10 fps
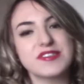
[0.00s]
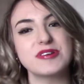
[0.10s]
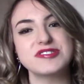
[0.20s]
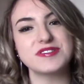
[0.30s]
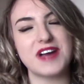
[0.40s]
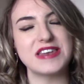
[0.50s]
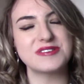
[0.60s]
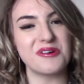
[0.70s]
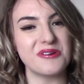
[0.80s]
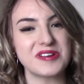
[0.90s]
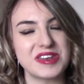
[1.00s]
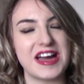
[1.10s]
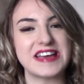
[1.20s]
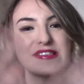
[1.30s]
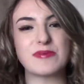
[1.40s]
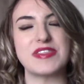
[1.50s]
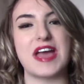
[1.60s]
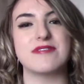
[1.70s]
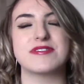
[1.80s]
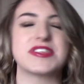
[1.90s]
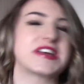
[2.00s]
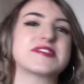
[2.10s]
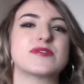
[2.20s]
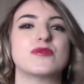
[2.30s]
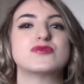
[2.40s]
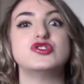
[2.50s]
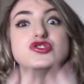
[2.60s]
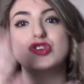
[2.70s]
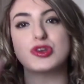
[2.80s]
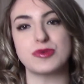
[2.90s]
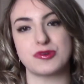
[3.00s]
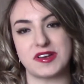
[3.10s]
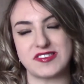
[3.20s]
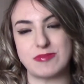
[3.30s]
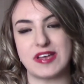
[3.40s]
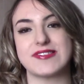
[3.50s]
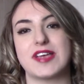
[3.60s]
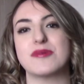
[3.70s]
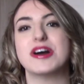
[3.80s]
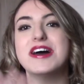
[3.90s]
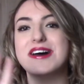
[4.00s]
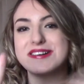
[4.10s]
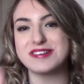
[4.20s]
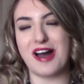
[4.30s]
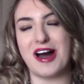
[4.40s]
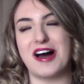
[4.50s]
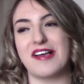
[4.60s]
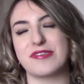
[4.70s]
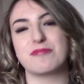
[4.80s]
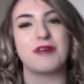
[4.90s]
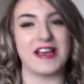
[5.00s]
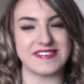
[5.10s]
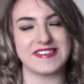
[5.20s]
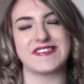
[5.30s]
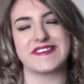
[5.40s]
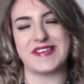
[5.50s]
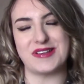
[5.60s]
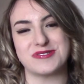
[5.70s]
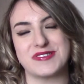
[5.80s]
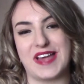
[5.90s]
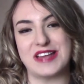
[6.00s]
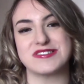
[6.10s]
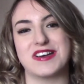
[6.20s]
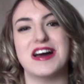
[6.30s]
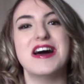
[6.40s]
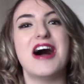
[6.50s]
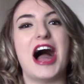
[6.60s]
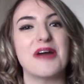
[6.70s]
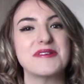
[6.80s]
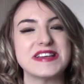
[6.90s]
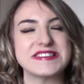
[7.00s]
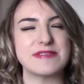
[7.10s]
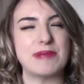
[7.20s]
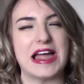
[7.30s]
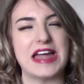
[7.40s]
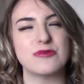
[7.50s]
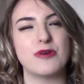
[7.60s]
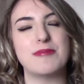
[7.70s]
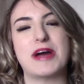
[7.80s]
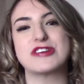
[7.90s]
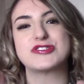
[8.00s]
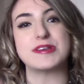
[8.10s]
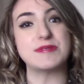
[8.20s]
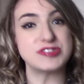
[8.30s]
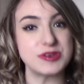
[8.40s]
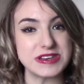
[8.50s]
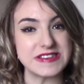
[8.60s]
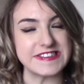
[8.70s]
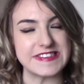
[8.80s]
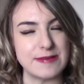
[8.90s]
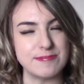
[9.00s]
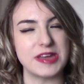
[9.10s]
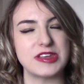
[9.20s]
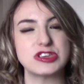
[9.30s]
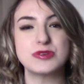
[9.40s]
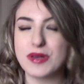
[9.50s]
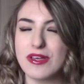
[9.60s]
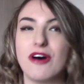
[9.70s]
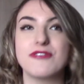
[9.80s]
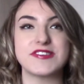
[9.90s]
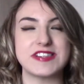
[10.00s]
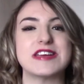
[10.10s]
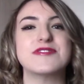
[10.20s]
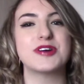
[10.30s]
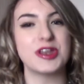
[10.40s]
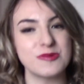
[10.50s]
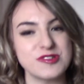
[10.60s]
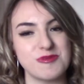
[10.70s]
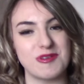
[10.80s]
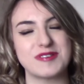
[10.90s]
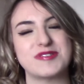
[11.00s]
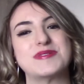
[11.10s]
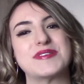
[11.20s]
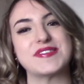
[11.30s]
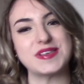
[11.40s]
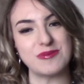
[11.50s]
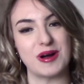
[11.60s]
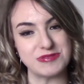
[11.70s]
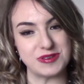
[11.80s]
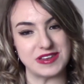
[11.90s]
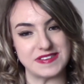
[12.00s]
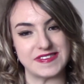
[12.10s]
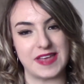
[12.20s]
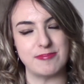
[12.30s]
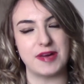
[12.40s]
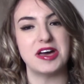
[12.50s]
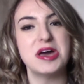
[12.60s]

once you've kind of got organised with everything sort of to do with Christmas, so cards, presents, etc, I always like to plan what I'm actually going to be doing in December. Now you will obviously, if you want to watch my Vlogmas, you will see what I'm doing in December,